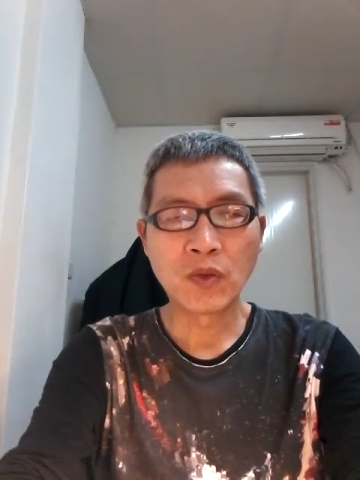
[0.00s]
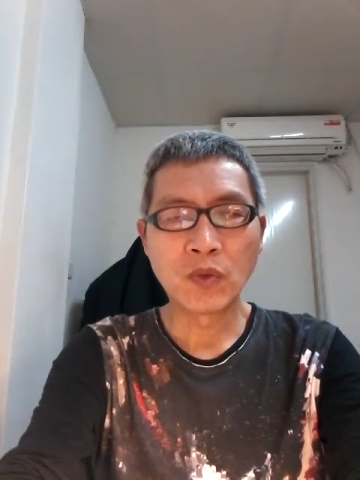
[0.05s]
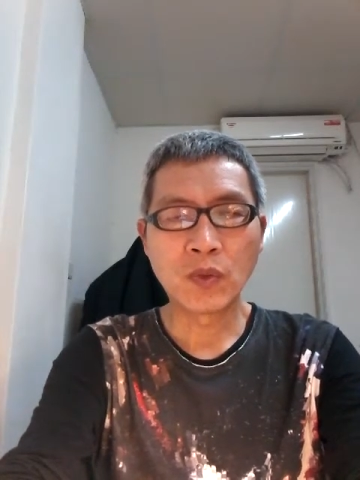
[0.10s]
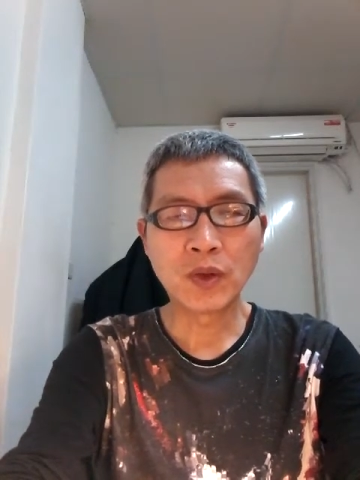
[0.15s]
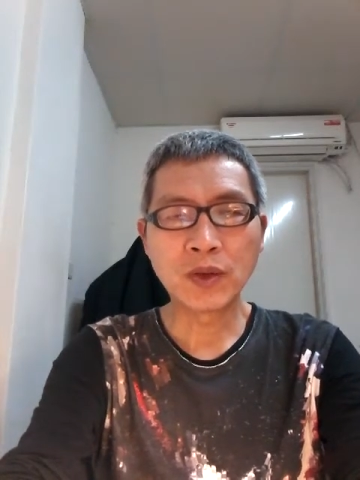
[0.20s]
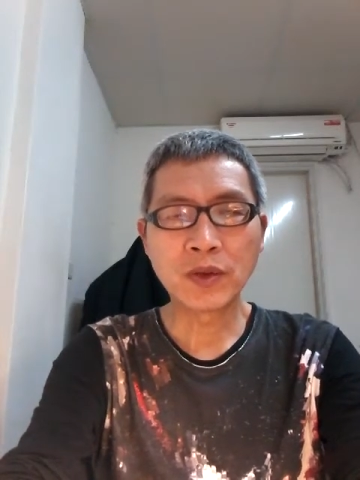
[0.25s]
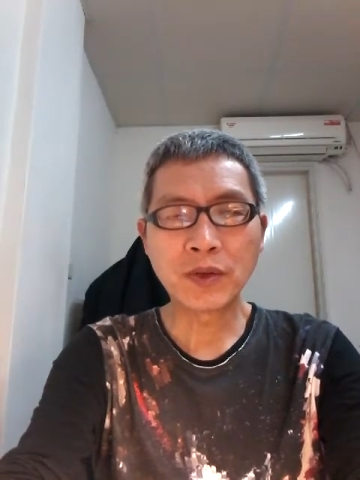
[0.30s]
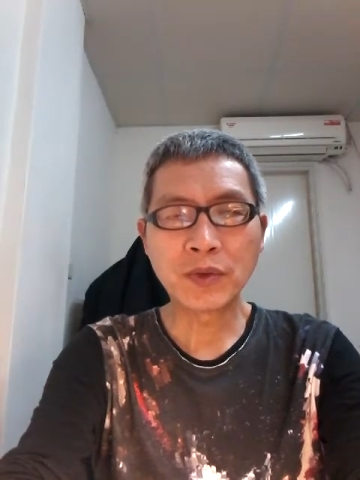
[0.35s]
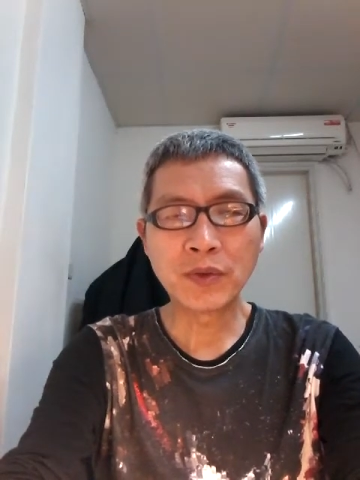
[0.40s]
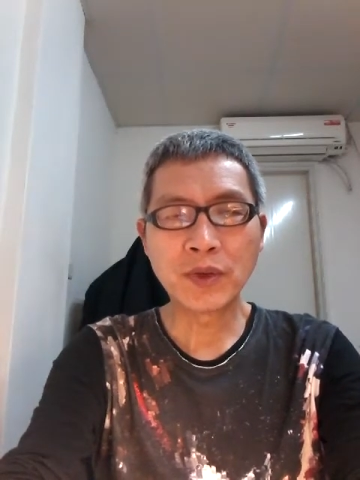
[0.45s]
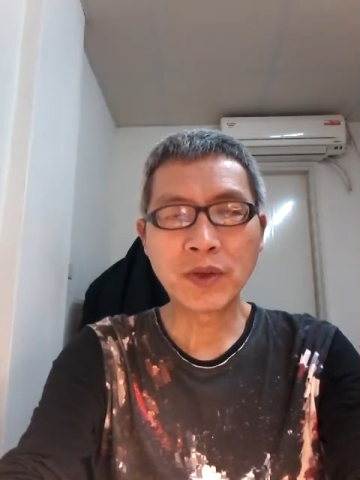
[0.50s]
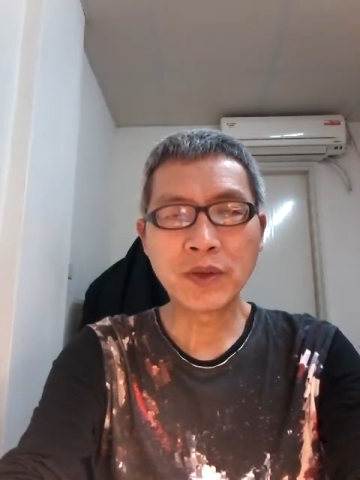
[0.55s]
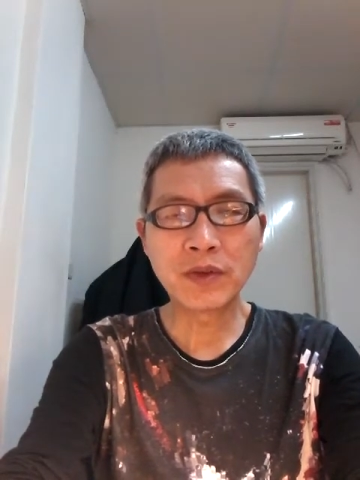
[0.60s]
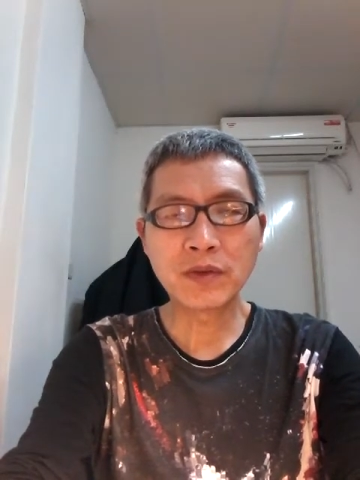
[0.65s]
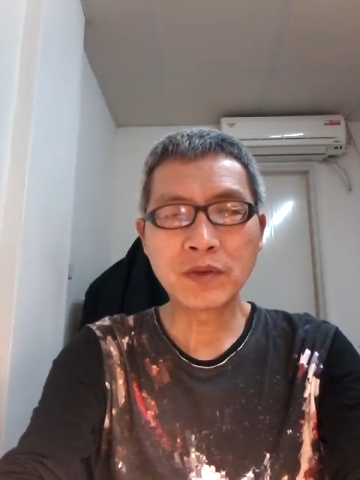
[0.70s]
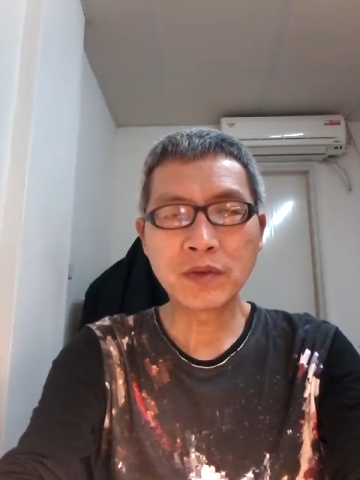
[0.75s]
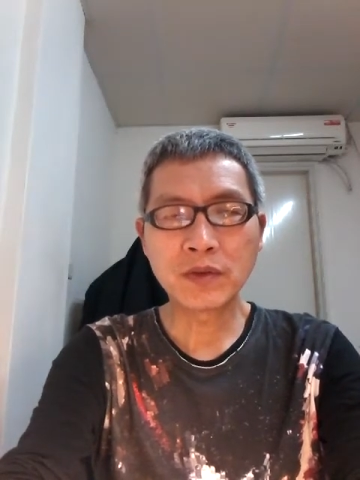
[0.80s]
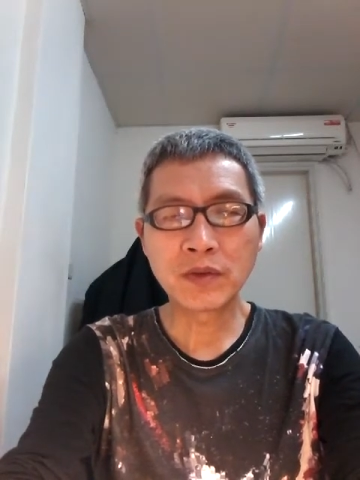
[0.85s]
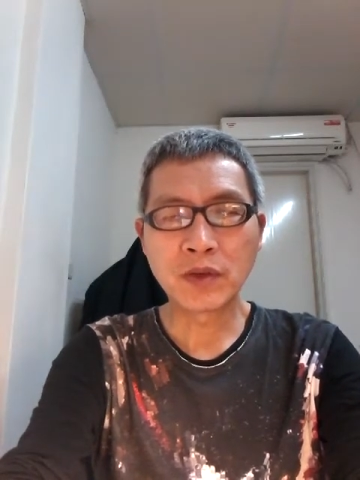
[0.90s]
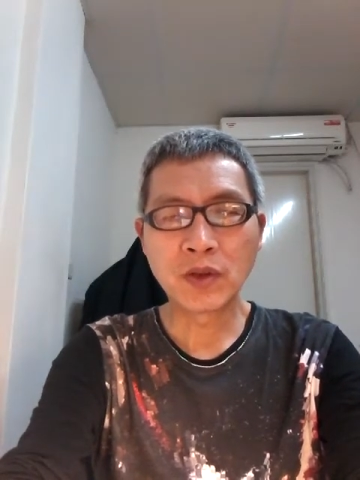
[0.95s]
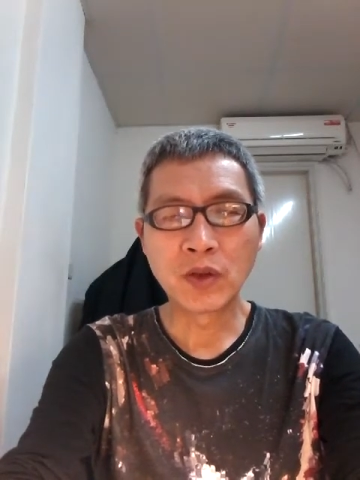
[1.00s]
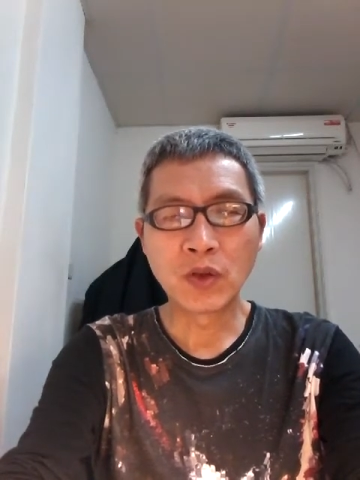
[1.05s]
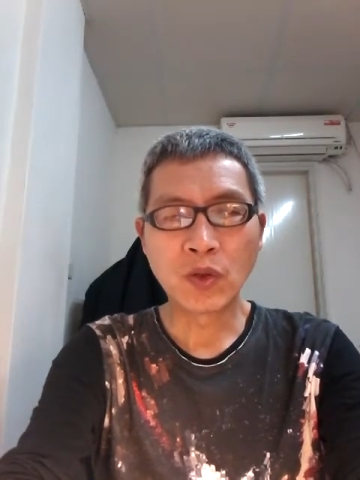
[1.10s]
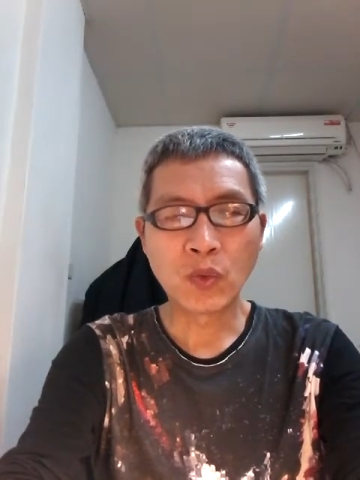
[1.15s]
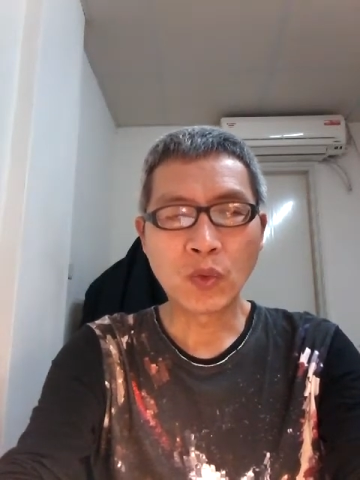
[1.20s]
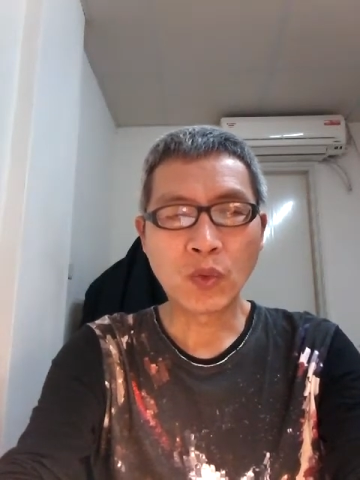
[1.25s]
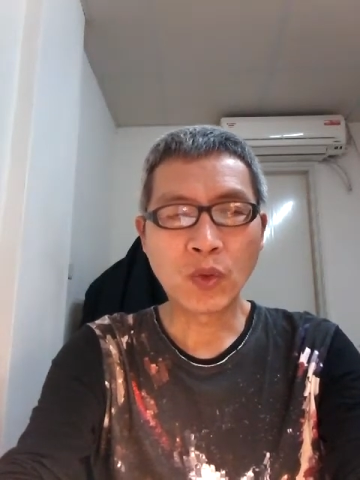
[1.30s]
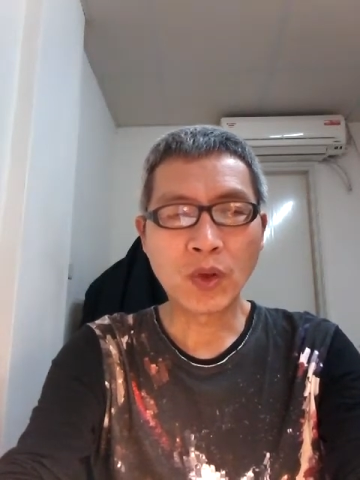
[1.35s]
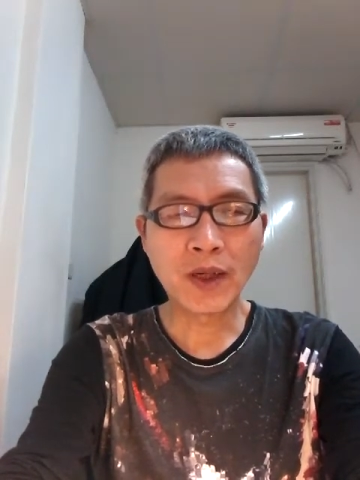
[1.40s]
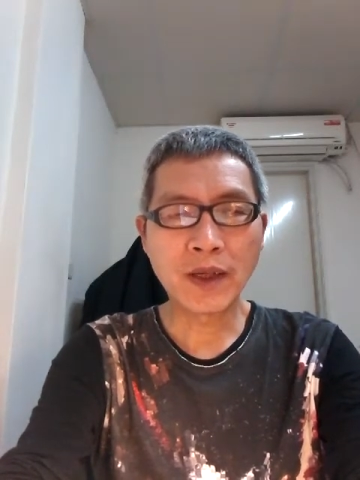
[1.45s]
wondering
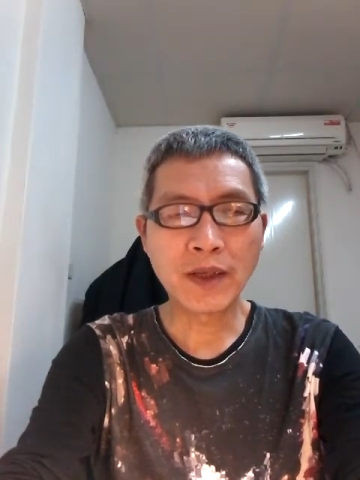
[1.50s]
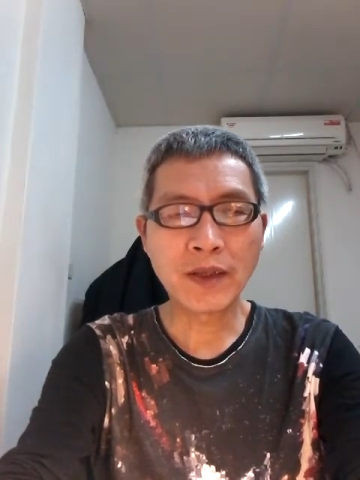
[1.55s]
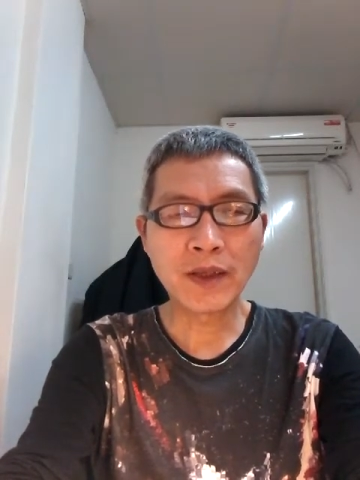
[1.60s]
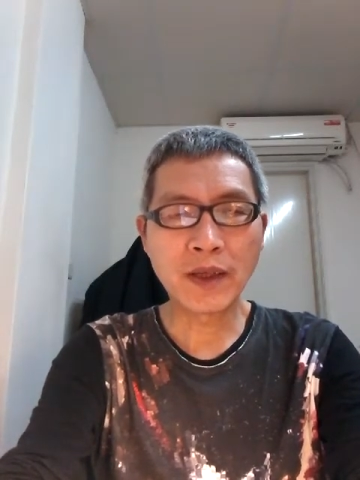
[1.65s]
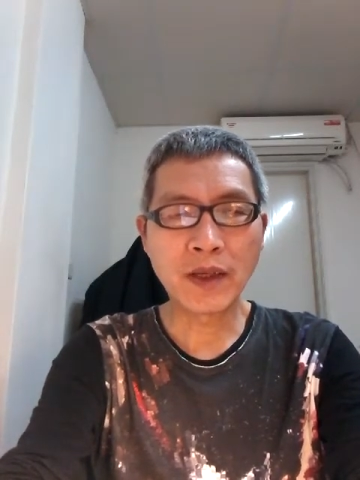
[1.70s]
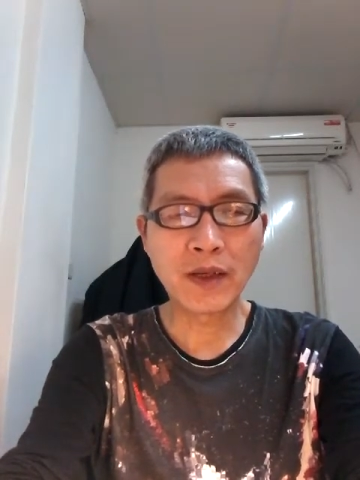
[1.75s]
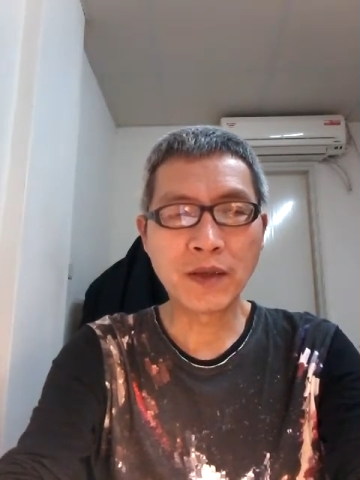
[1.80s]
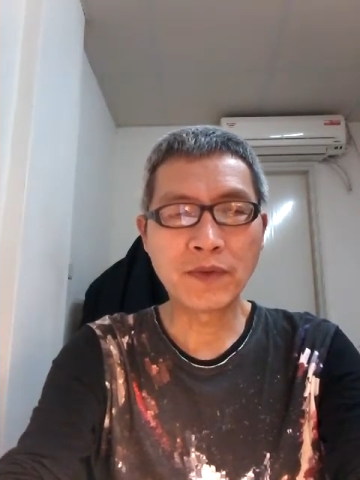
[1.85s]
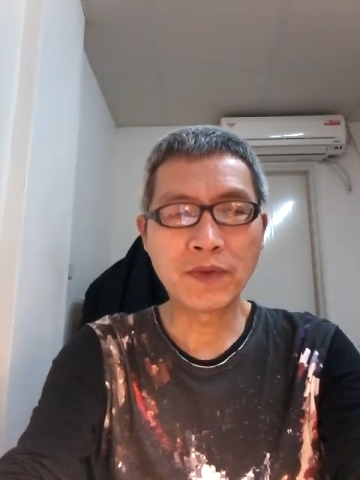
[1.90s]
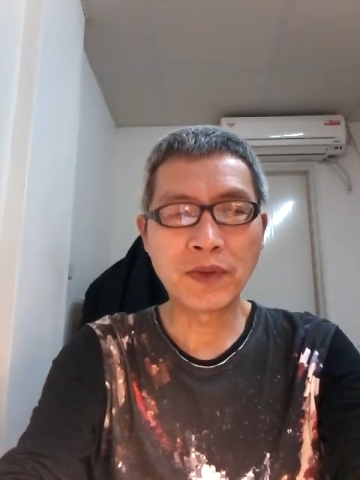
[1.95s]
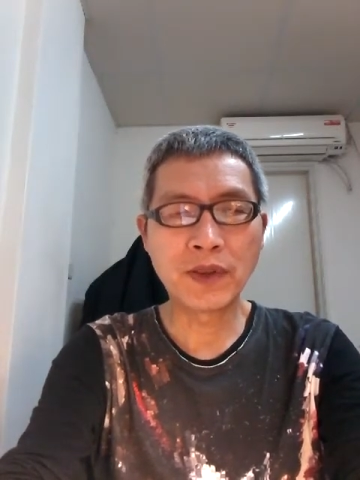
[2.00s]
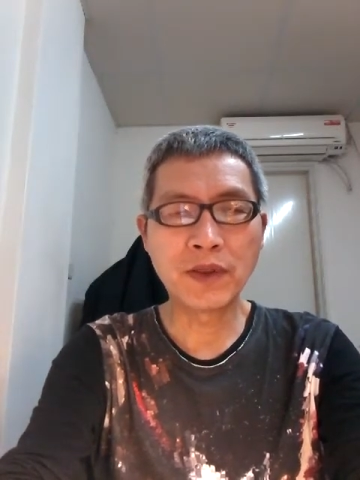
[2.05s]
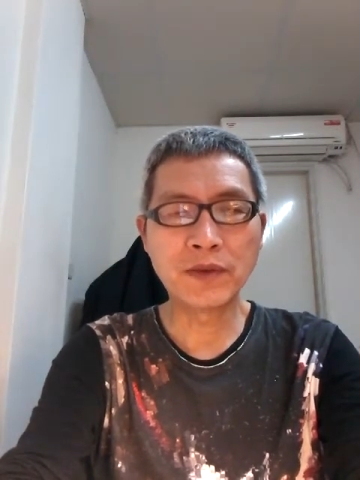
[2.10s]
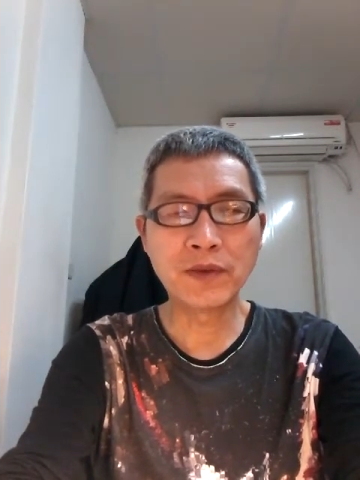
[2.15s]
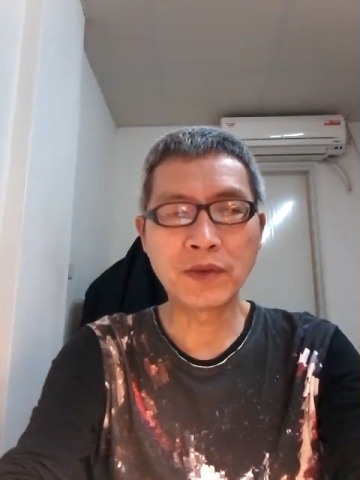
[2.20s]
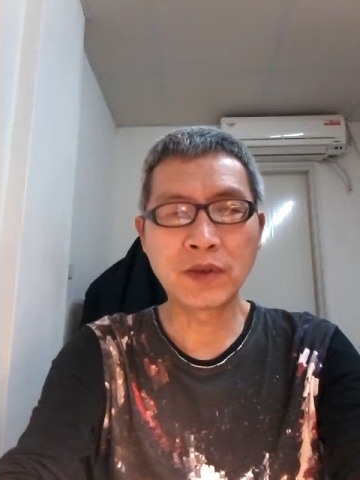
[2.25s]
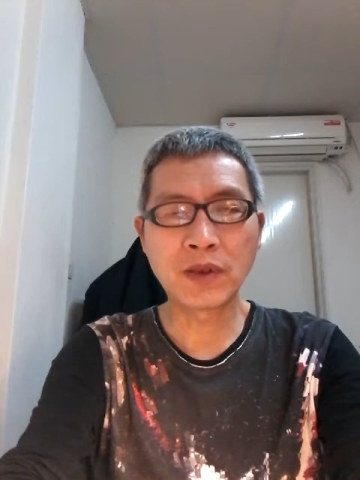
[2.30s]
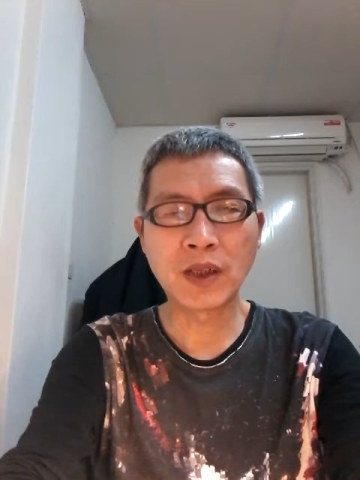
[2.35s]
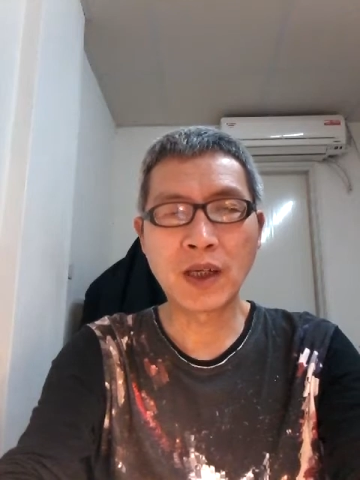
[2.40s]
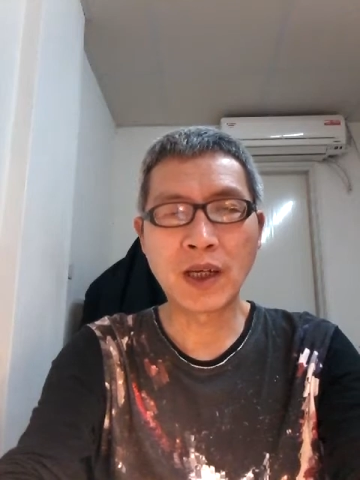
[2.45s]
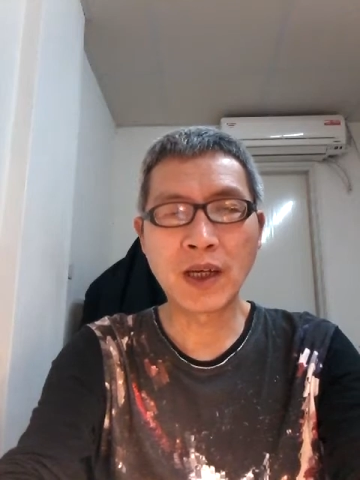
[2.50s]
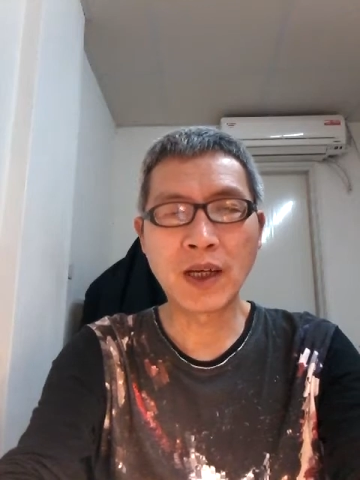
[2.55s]
why haven't